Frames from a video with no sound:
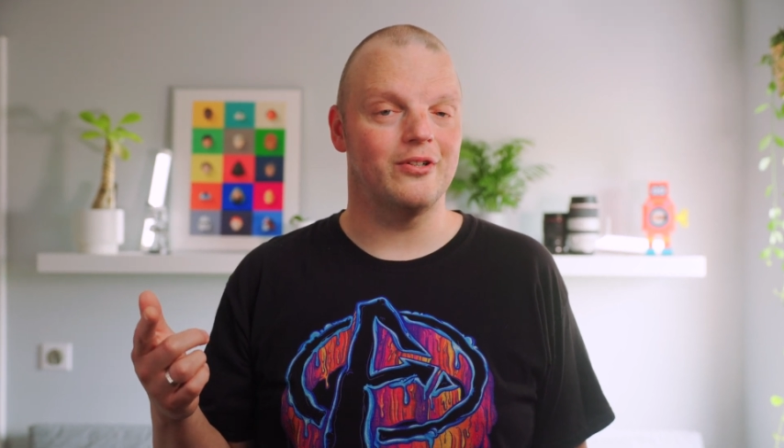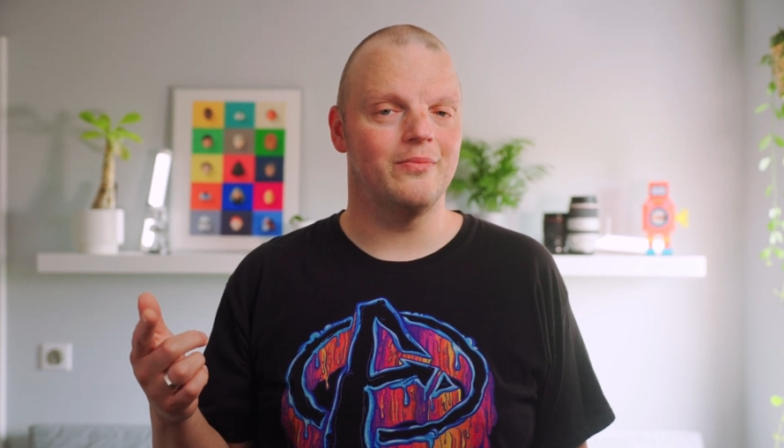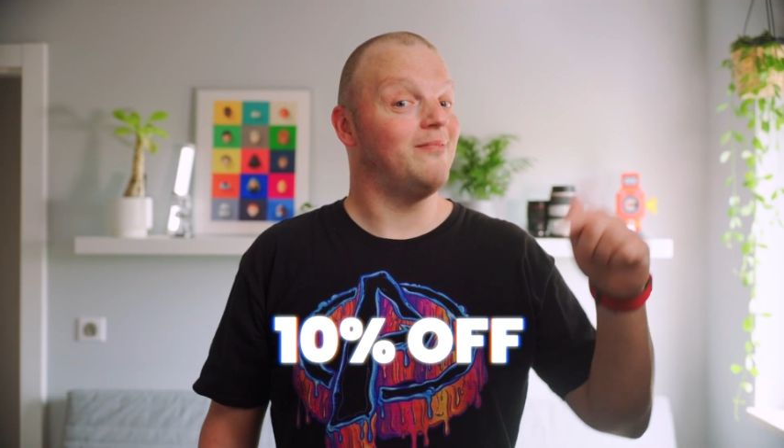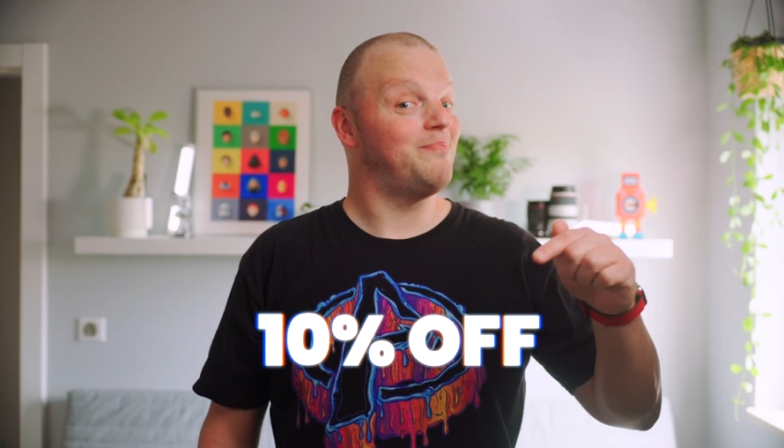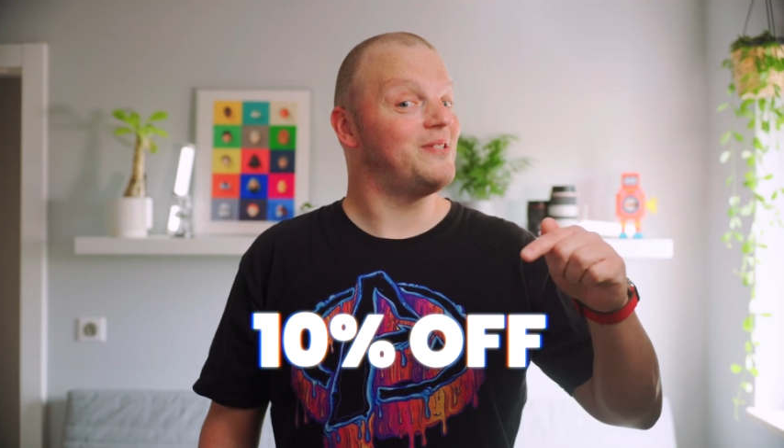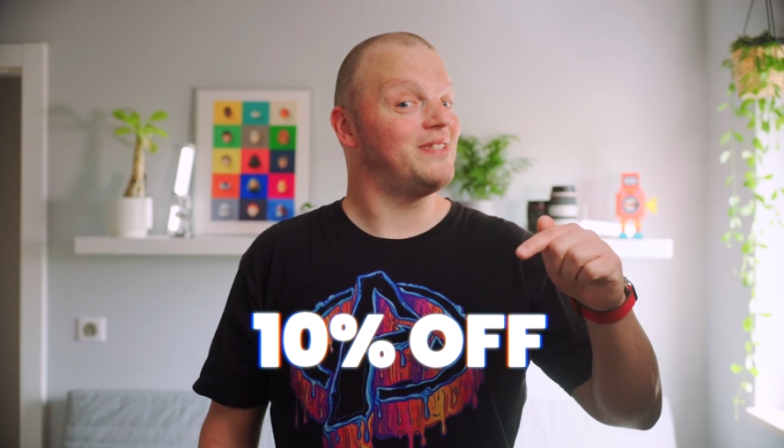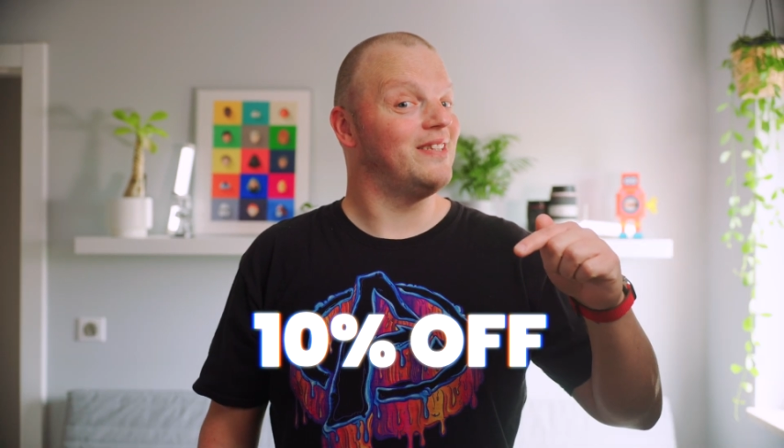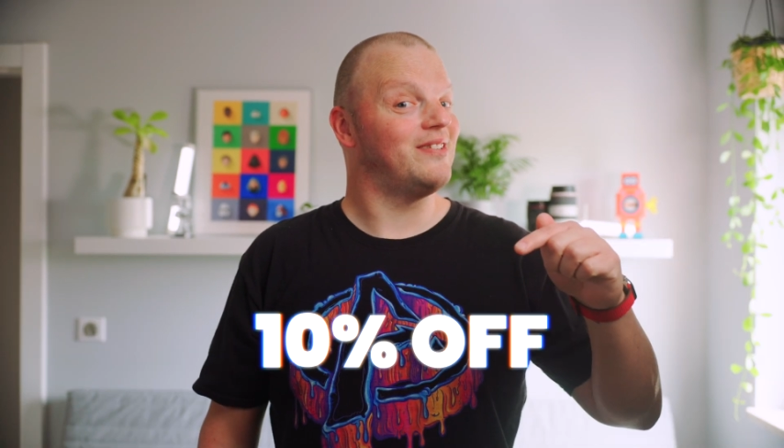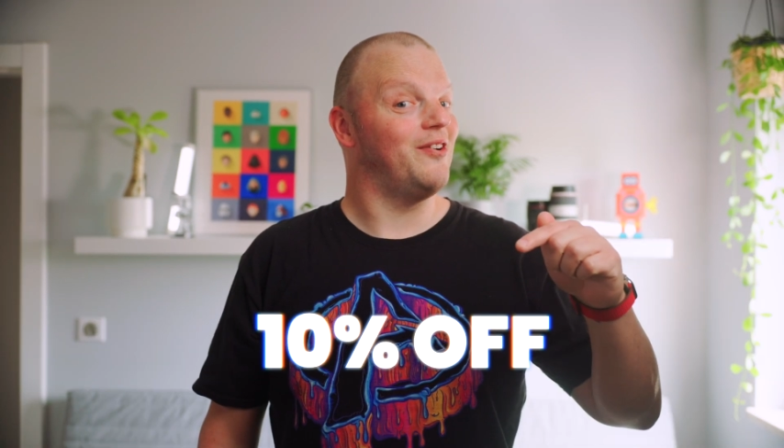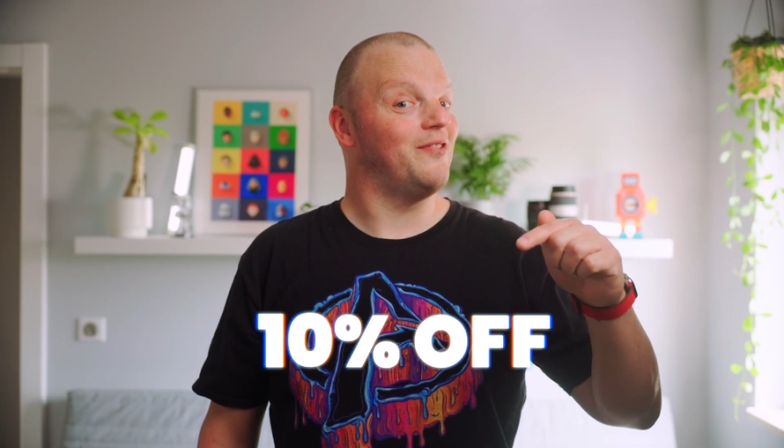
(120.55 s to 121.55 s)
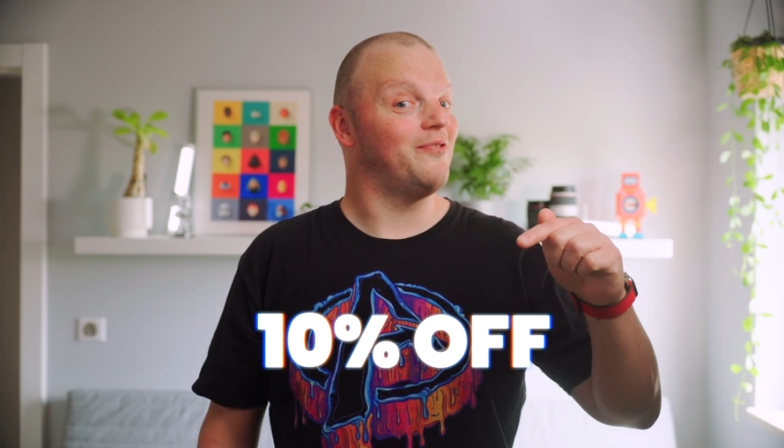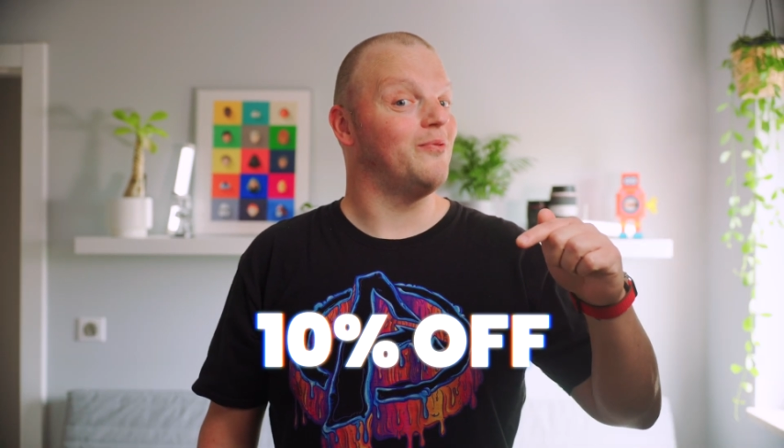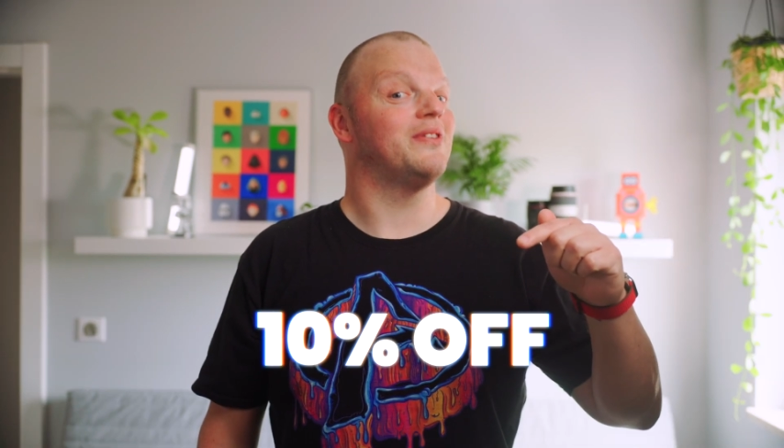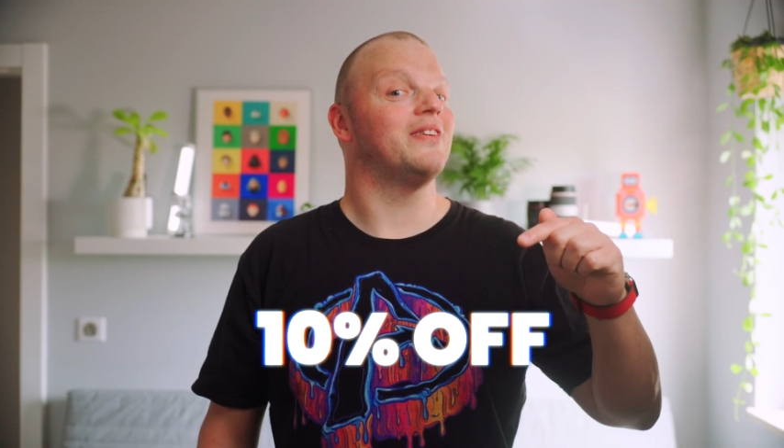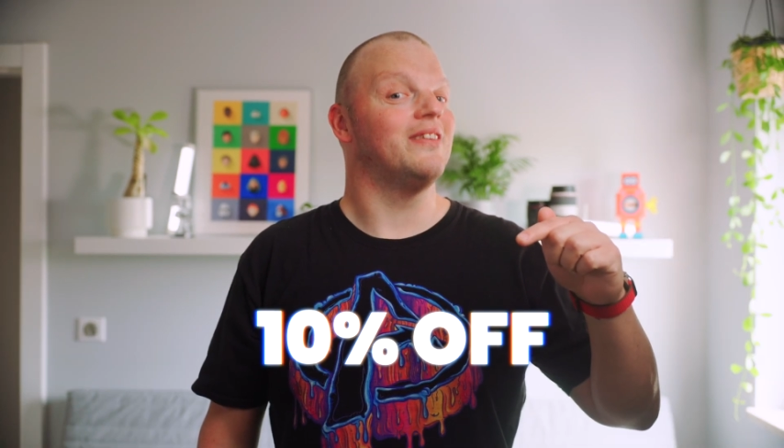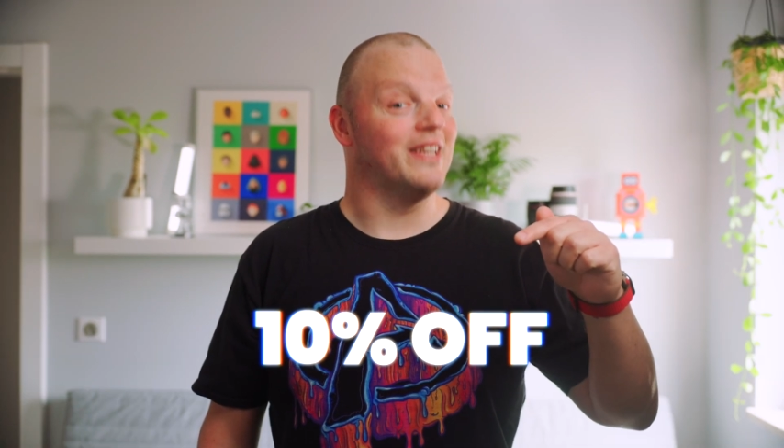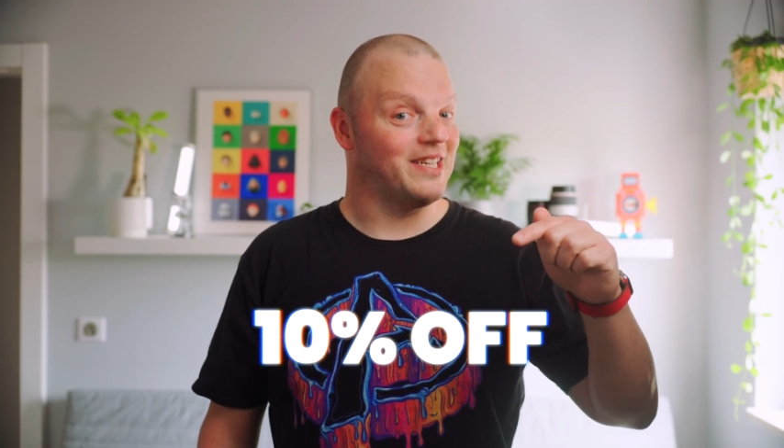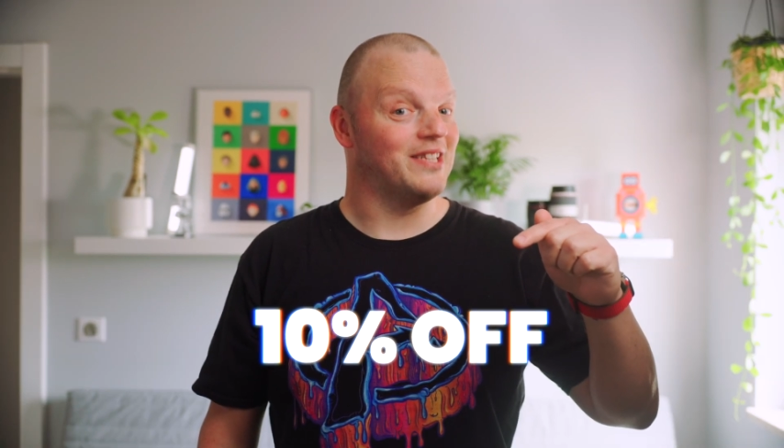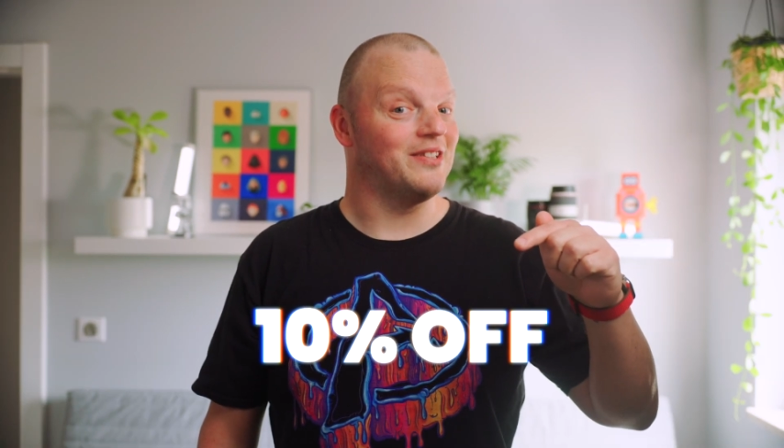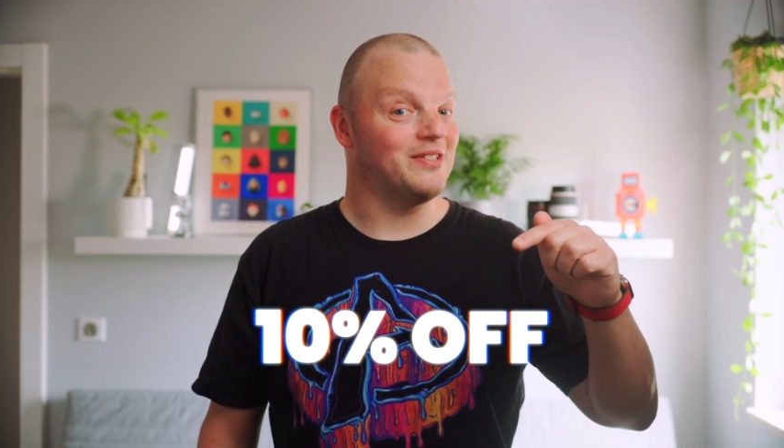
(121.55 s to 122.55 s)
10% off with the link in the